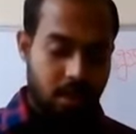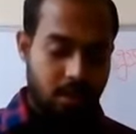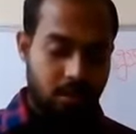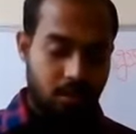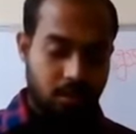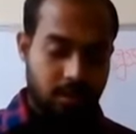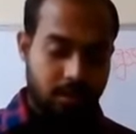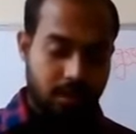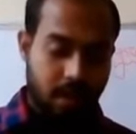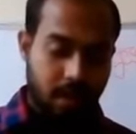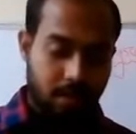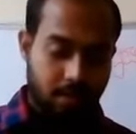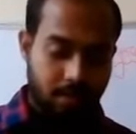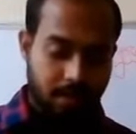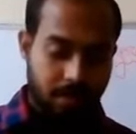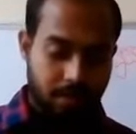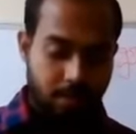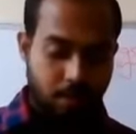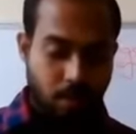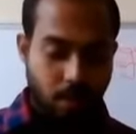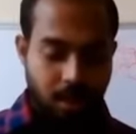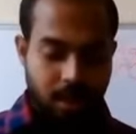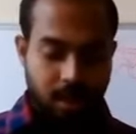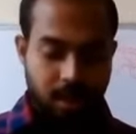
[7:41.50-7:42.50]
note some
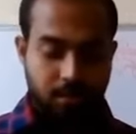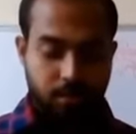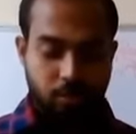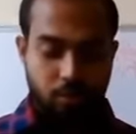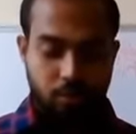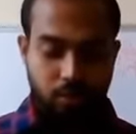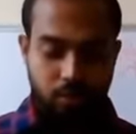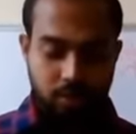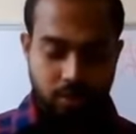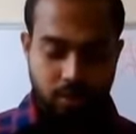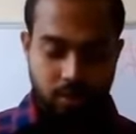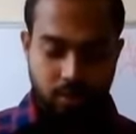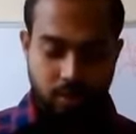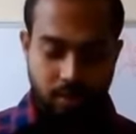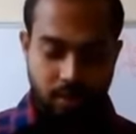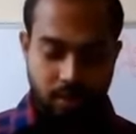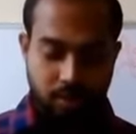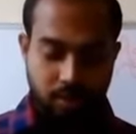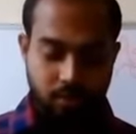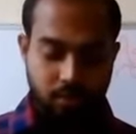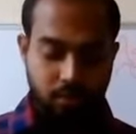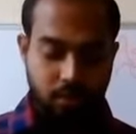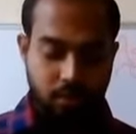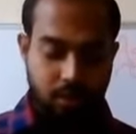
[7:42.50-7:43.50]
important books
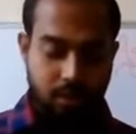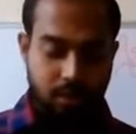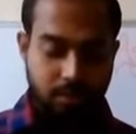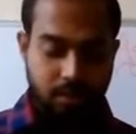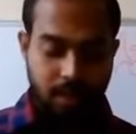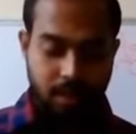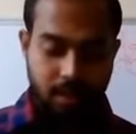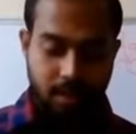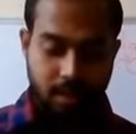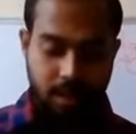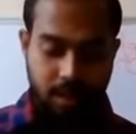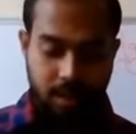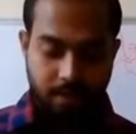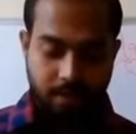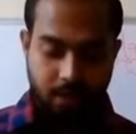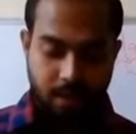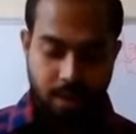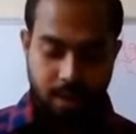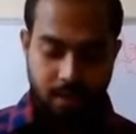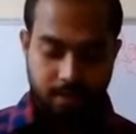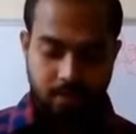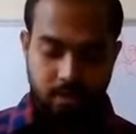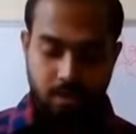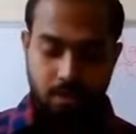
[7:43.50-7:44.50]
which is given in the
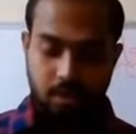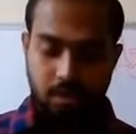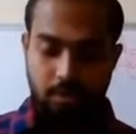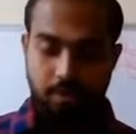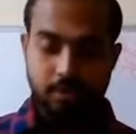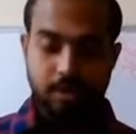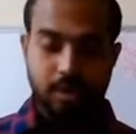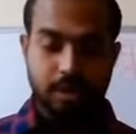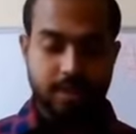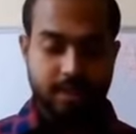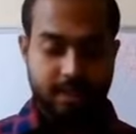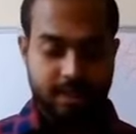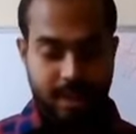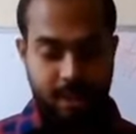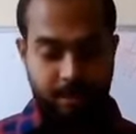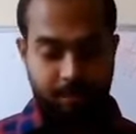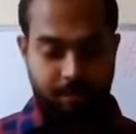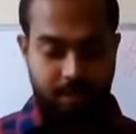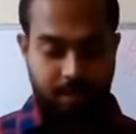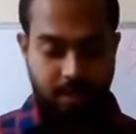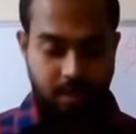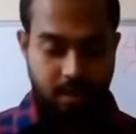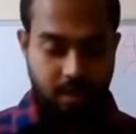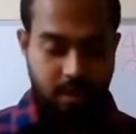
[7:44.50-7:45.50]
reference of this
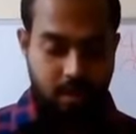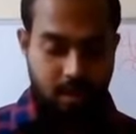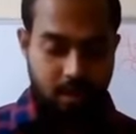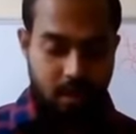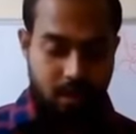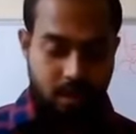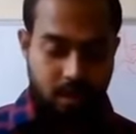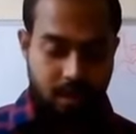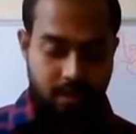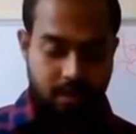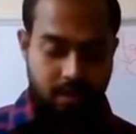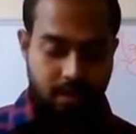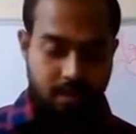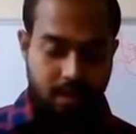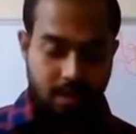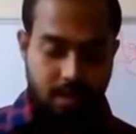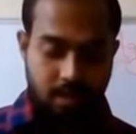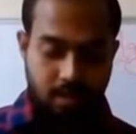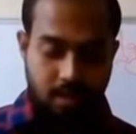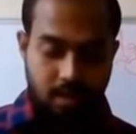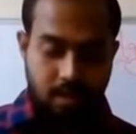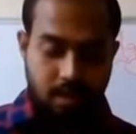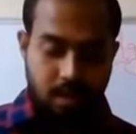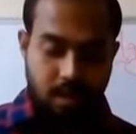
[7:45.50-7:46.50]
chapter, that is
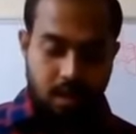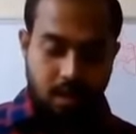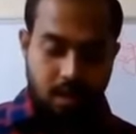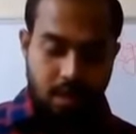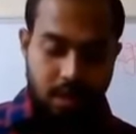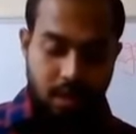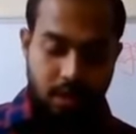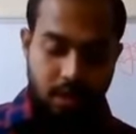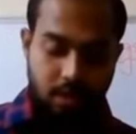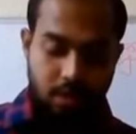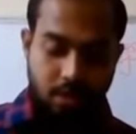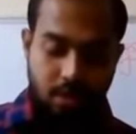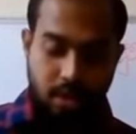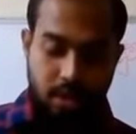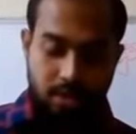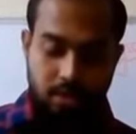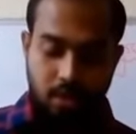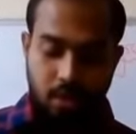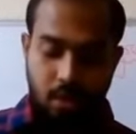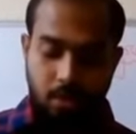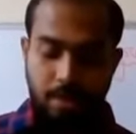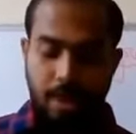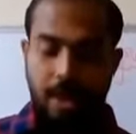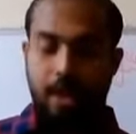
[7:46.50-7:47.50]
the
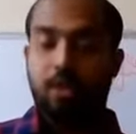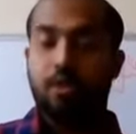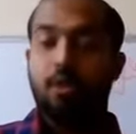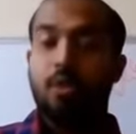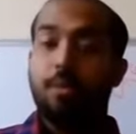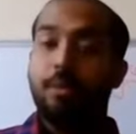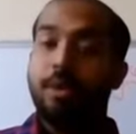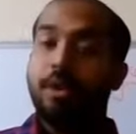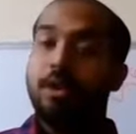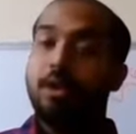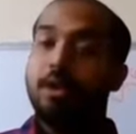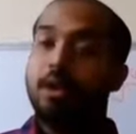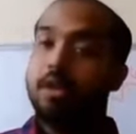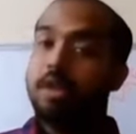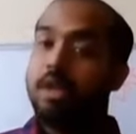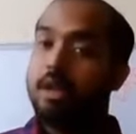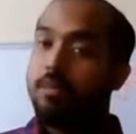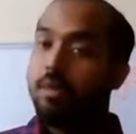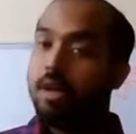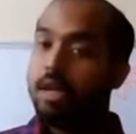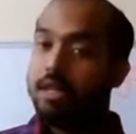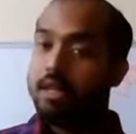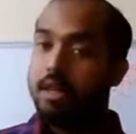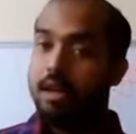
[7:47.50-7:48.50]
Introduction of Agronomy,
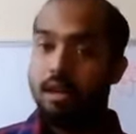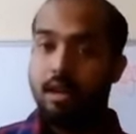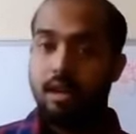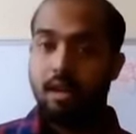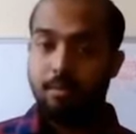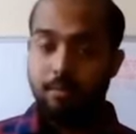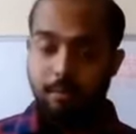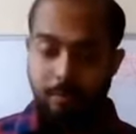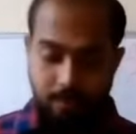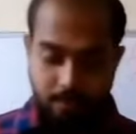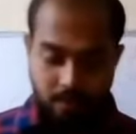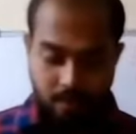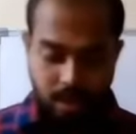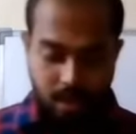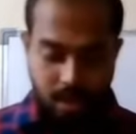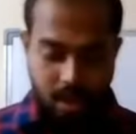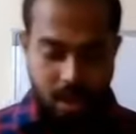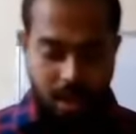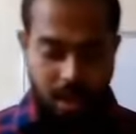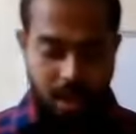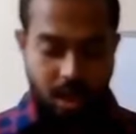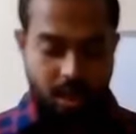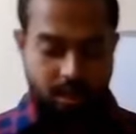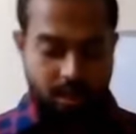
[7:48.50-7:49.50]
written by Dunham,
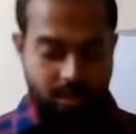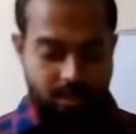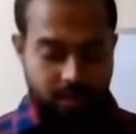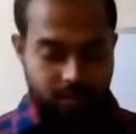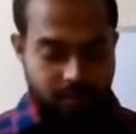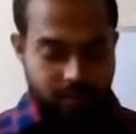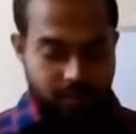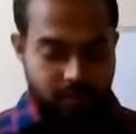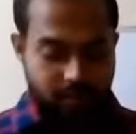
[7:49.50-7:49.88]
and